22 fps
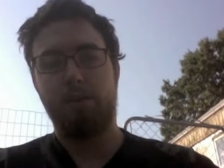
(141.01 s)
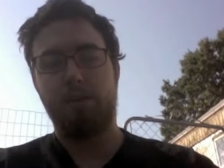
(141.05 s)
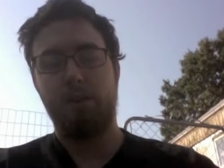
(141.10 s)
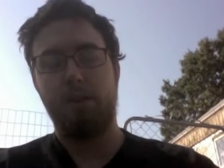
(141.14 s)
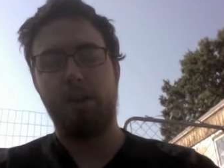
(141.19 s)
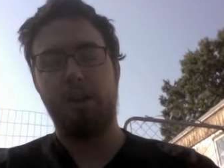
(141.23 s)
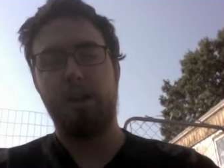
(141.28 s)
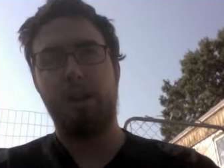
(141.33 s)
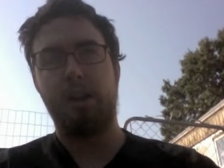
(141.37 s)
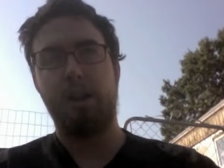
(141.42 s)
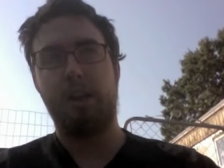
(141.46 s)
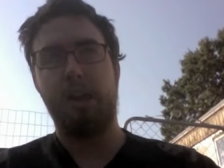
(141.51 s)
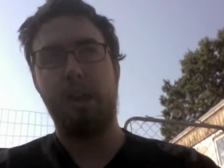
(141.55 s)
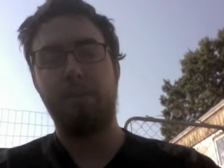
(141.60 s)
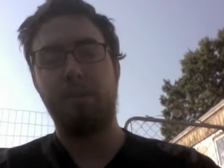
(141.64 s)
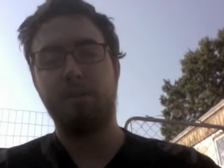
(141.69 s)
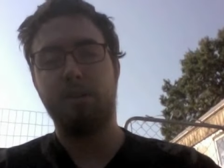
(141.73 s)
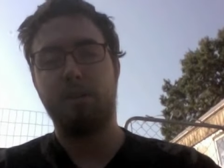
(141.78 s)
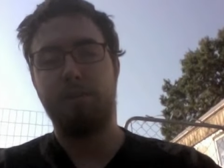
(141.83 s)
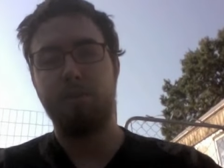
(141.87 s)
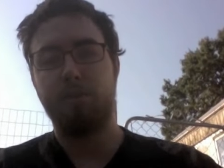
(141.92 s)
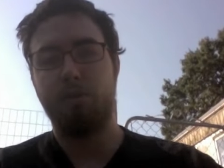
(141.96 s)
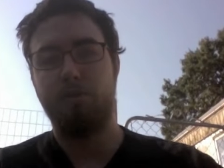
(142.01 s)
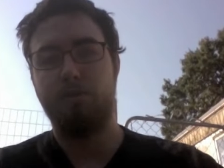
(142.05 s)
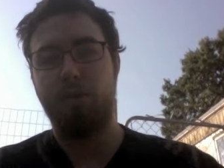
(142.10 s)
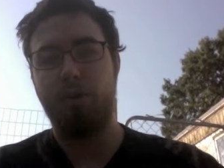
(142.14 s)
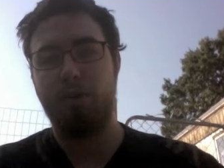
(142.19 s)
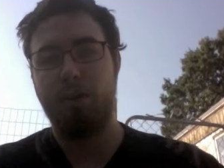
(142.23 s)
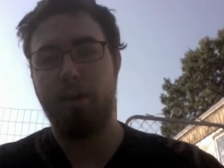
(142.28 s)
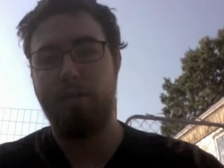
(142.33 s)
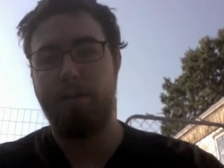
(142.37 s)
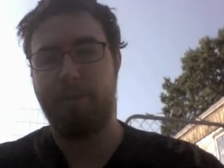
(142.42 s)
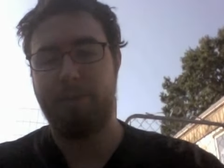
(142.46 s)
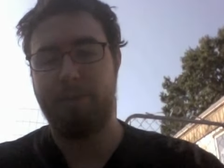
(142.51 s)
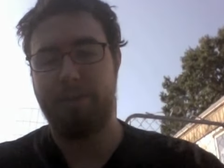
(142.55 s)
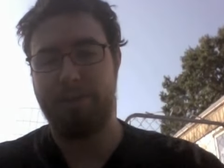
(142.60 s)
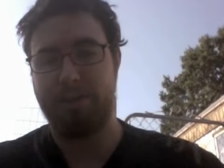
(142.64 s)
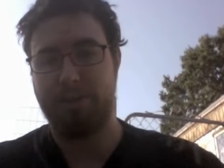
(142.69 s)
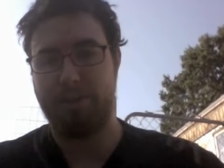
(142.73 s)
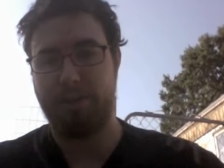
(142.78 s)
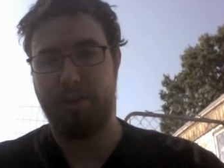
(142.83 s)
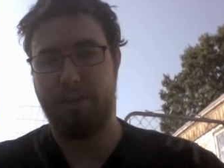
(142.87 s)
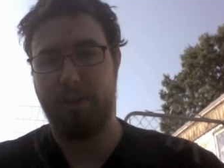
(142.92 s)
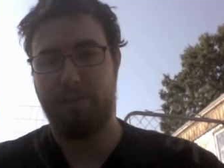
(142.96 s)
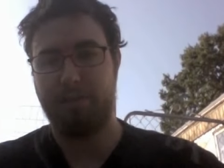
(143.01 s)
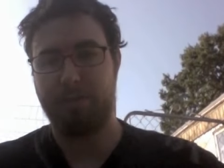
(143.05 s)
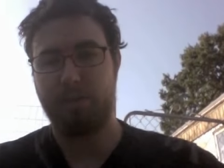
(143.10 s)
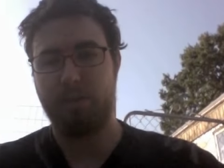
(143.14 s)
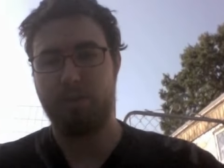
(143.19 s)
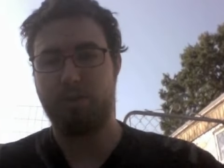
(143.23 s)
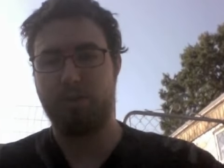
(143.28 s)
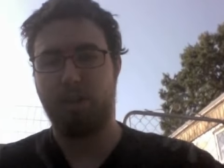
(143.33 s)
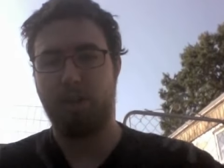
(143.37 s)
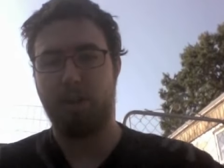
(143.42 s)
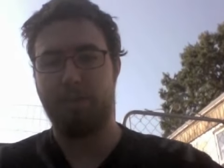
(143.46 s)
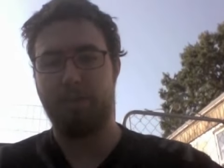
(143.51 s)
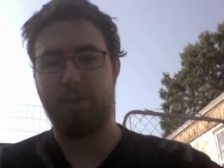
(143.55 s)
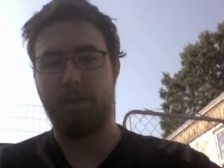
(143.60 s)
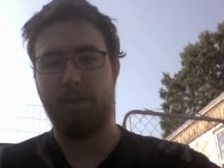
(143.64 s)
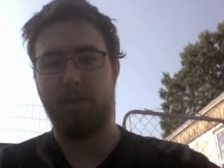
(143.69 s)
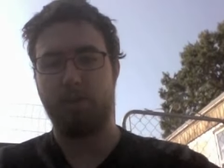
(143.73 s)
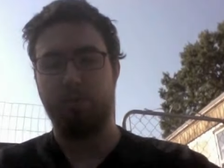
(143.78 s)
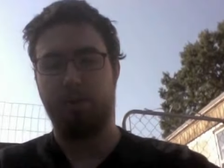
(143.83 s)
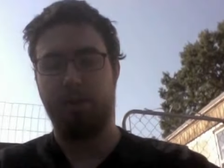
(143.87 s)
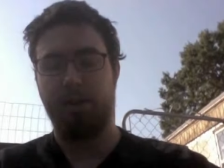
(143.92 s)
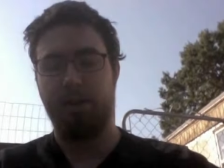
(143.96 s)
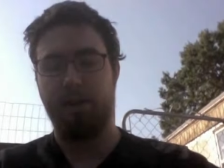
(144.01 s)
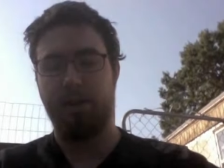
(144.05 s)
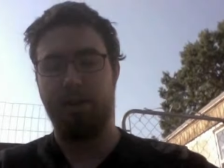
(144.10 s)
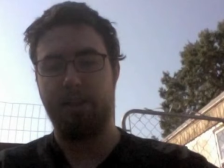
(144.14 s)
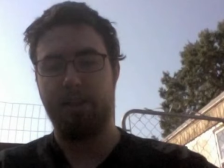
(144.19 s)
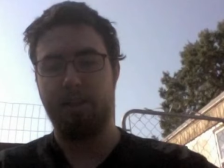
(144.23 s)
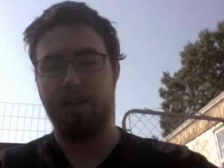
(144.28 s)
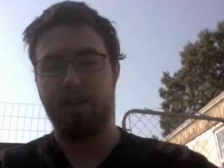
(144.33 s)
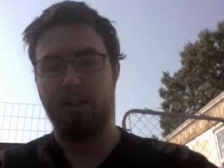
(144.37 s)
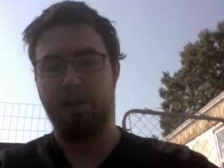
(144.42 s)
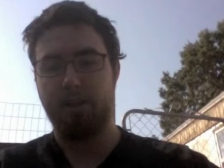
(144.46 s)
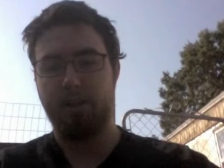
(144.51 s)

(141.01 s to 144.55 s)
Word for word: I'm gonna keep this episode rolling before the start, episode starts up again on the 29th.